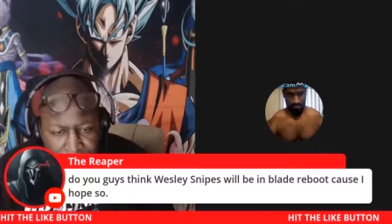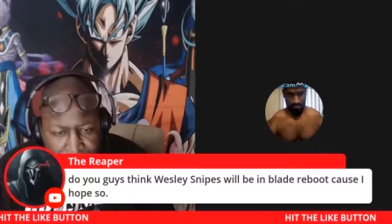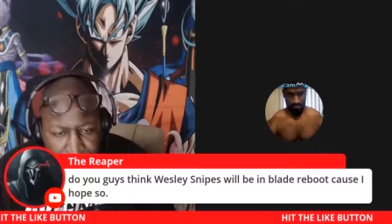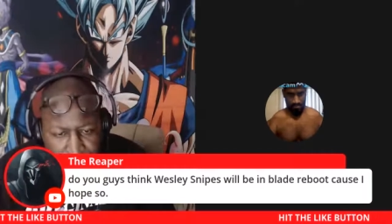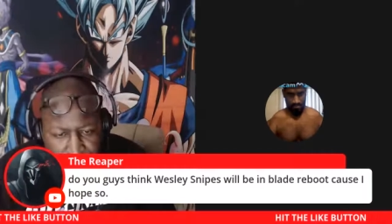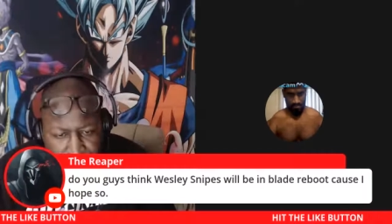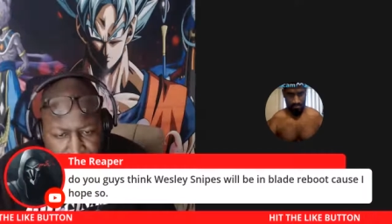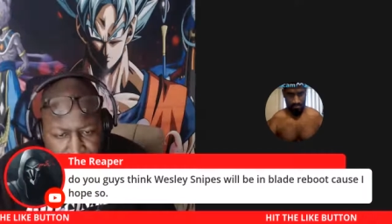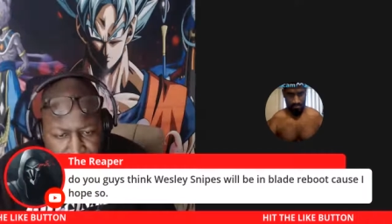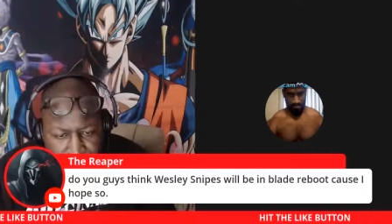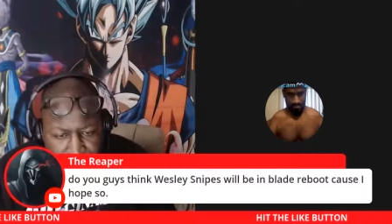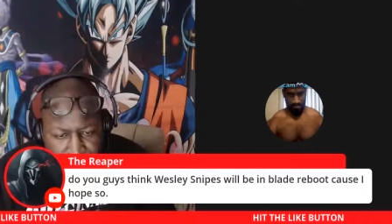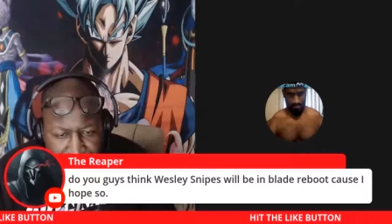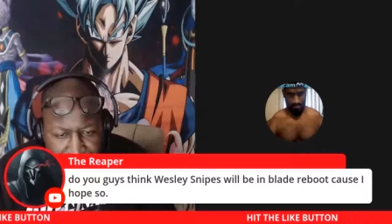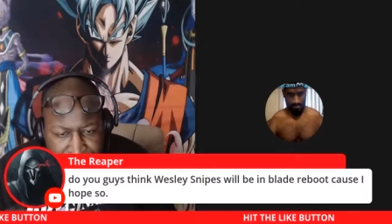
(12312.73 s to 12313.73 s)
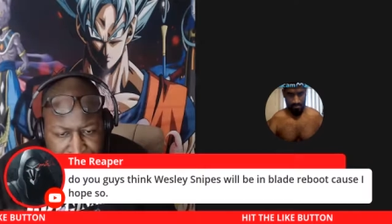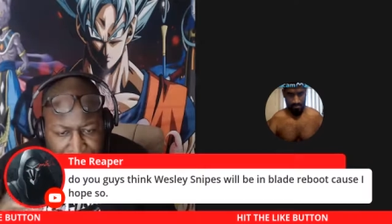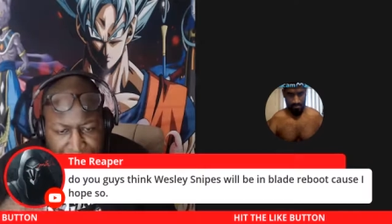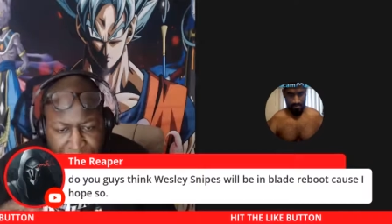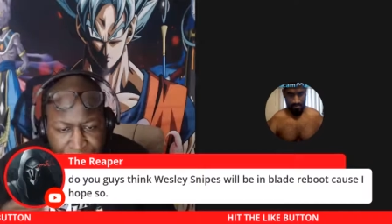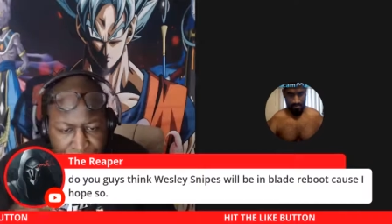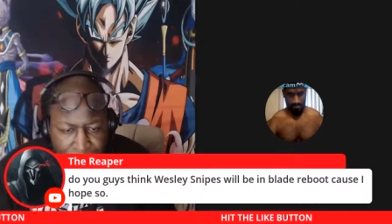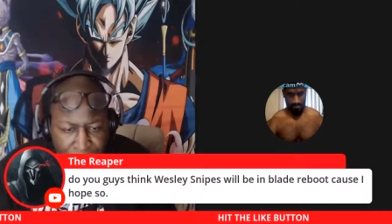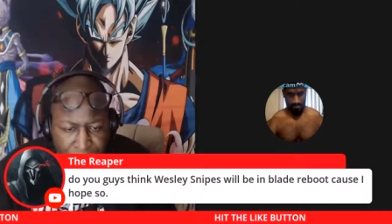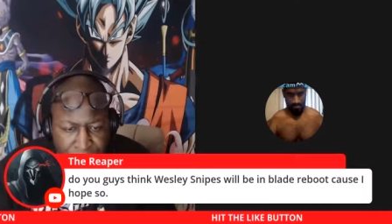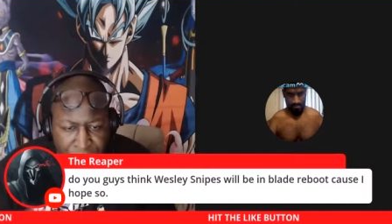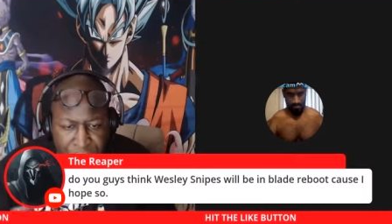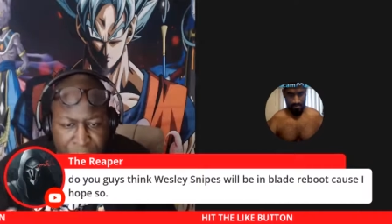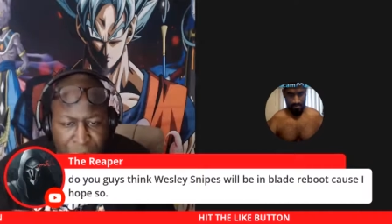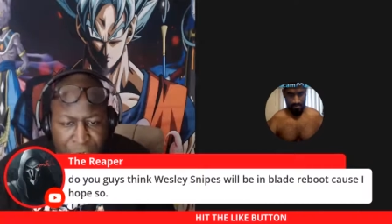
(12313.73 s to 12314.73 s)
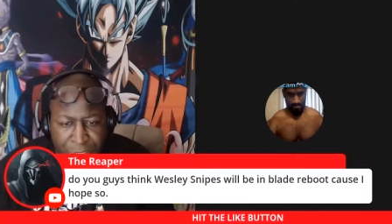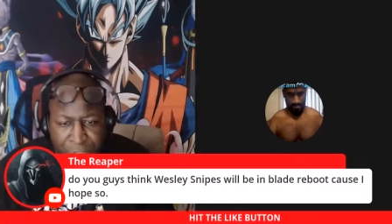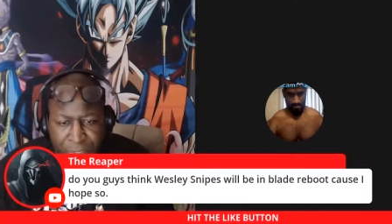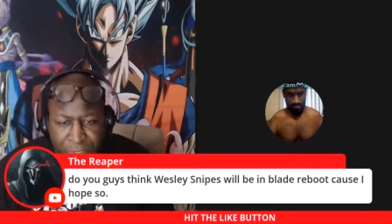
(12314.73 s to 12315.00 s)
or not? Yes or no is the question.